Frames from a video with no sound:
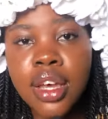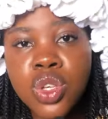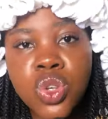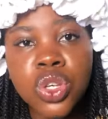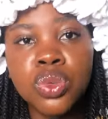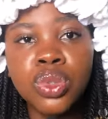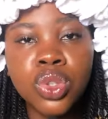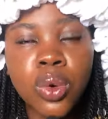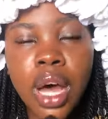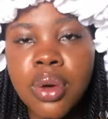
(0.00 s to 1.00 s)
So you would
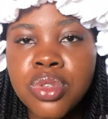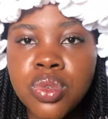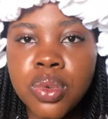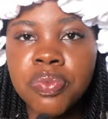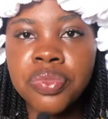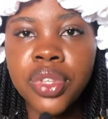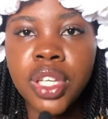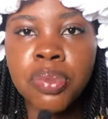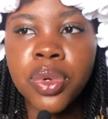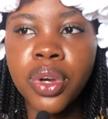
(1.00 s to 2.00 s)
know how to
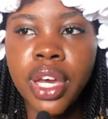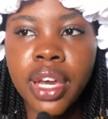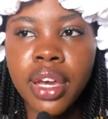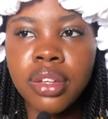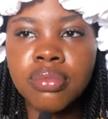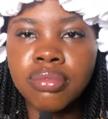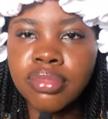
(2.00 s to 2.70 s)
keep your hair